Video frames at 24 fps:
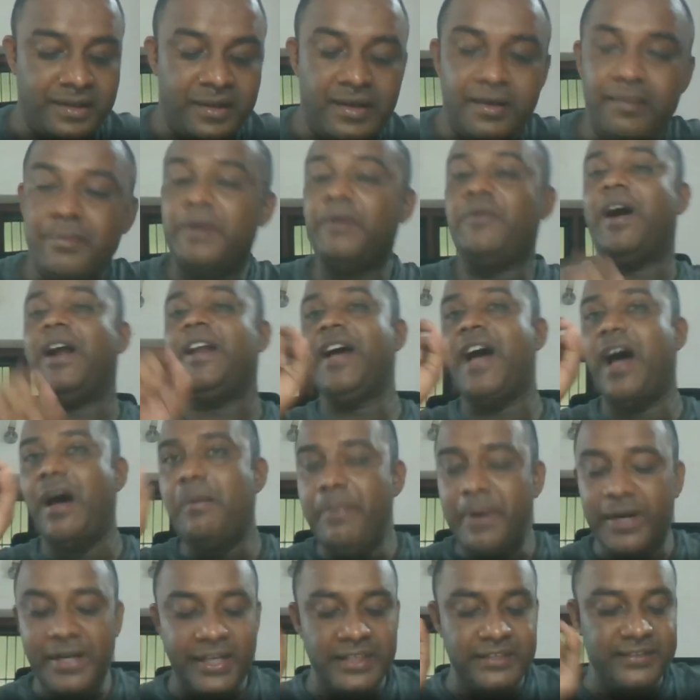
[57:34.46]
But what
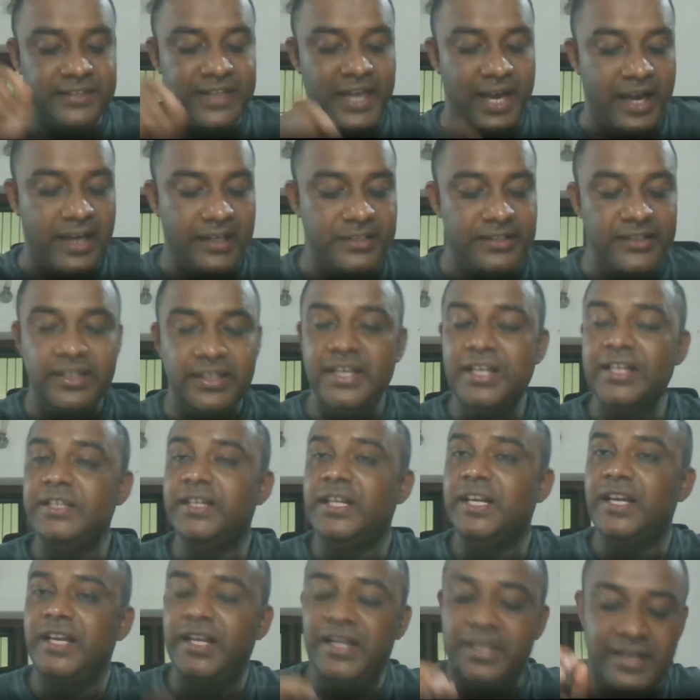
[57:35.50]
happened is that in
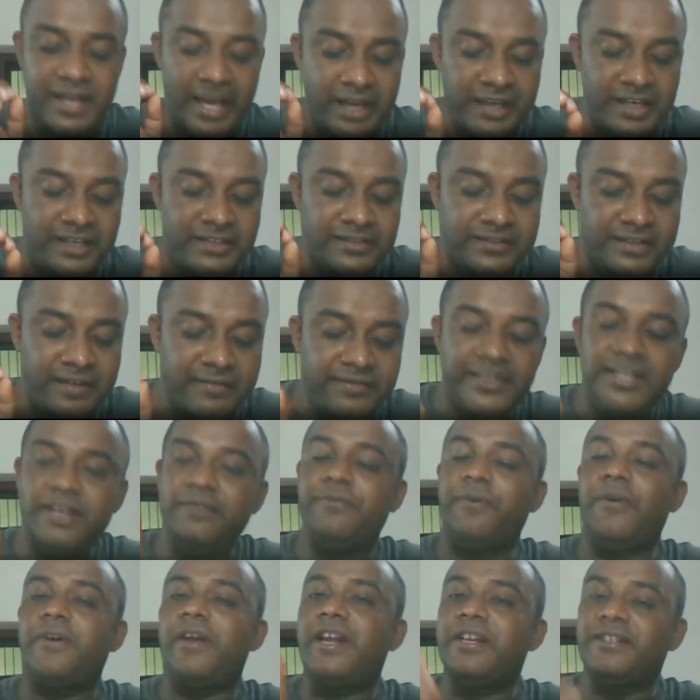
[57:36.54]
the
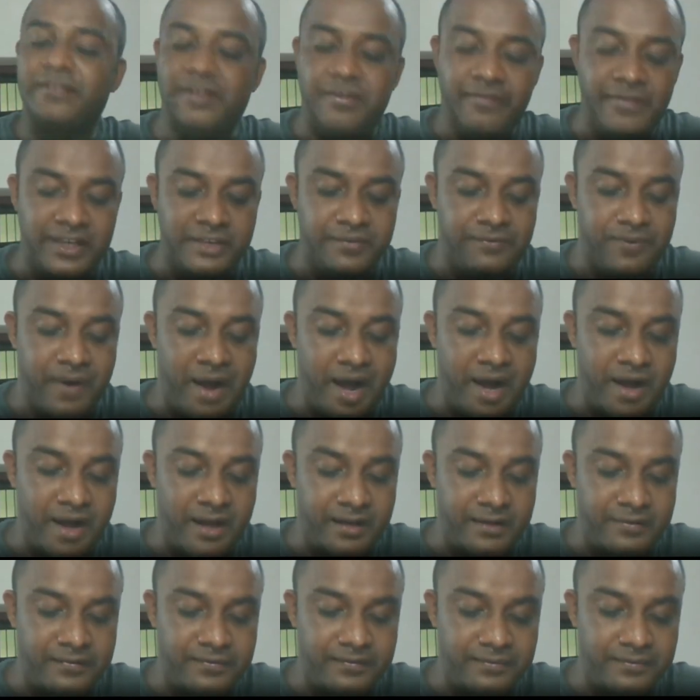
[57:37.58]
1974 and
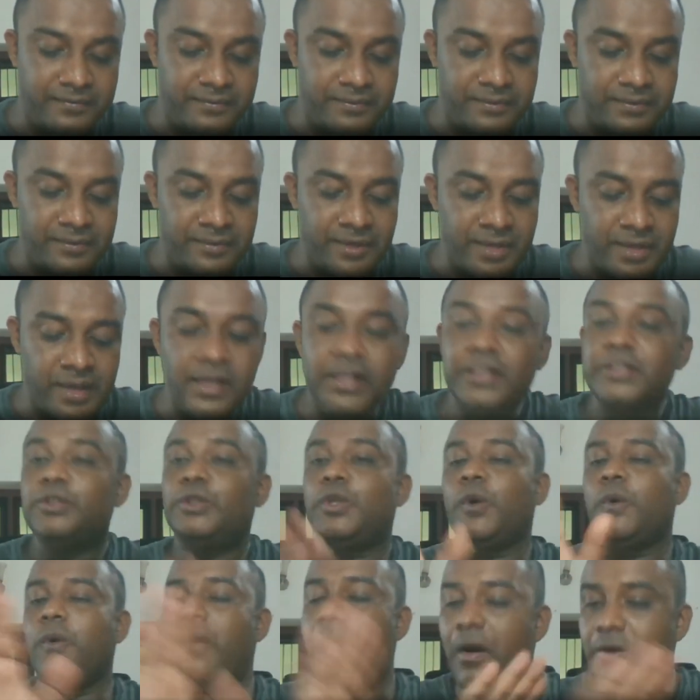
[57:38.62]
75,
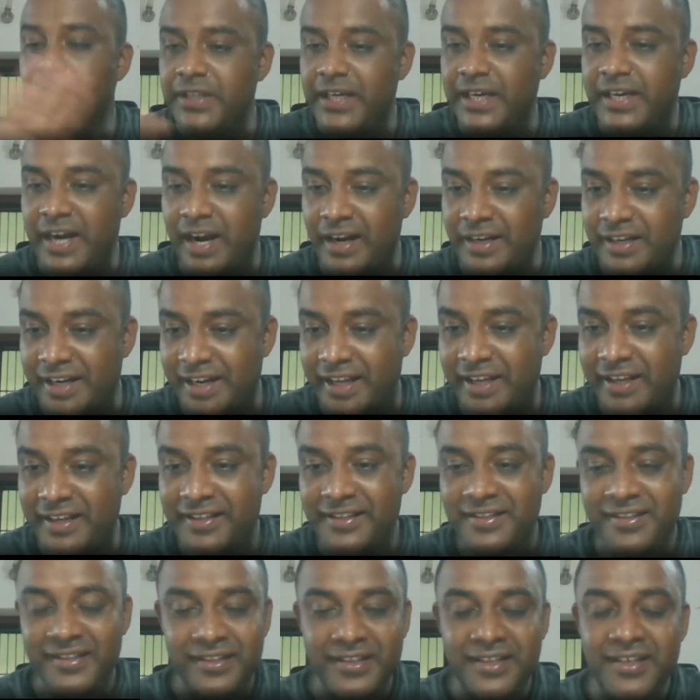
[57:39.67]
throughout the
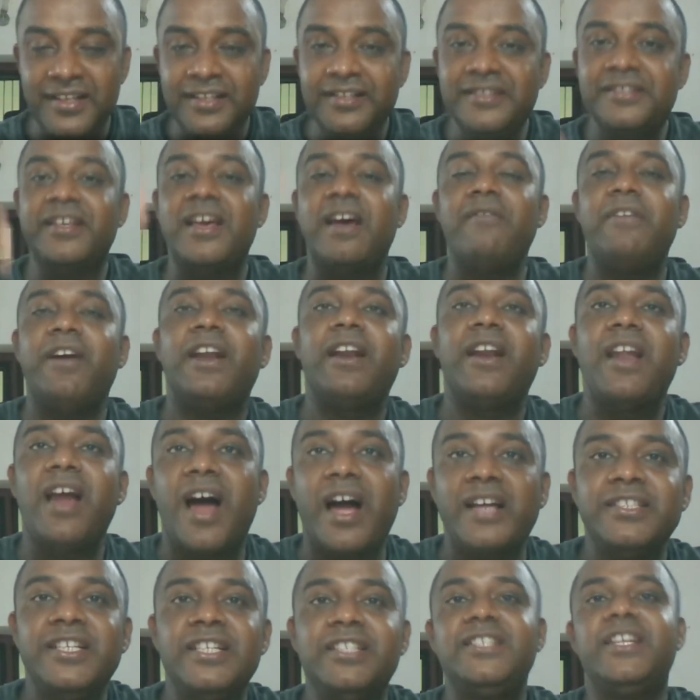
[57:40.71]
country, several
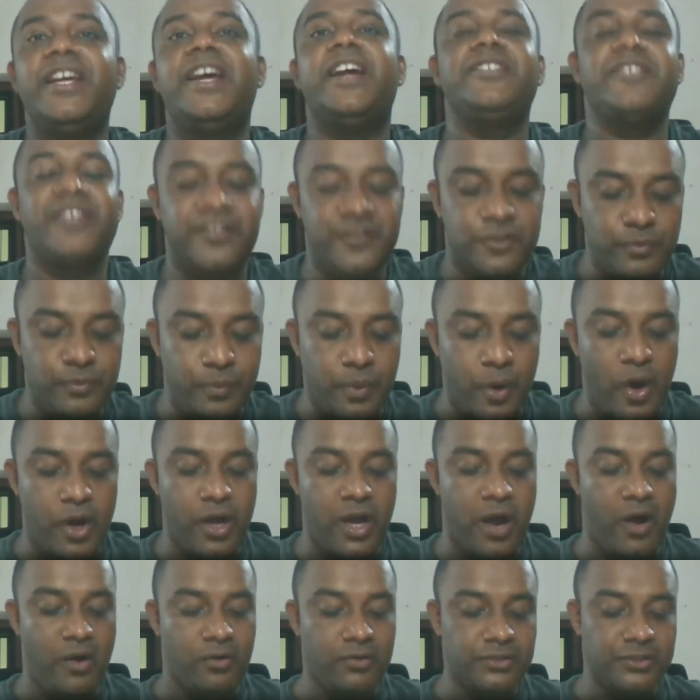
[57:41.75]
agitations broke
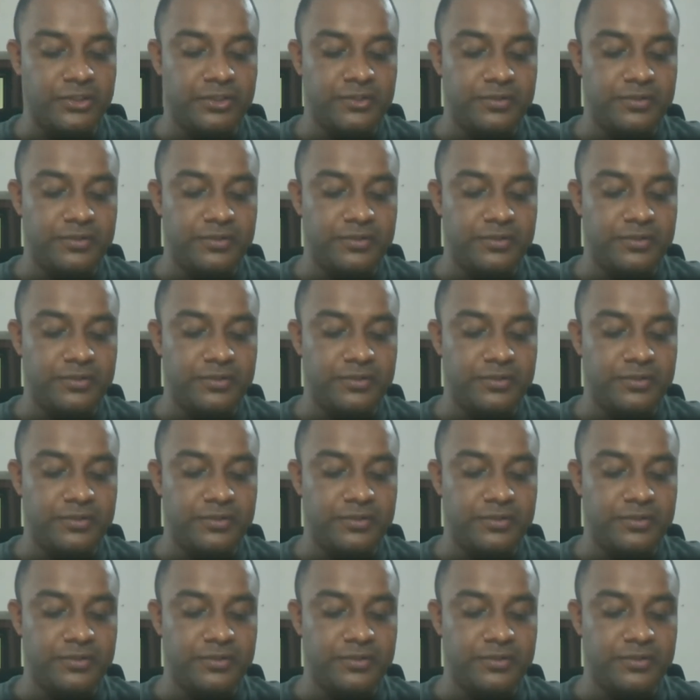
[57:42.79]
out.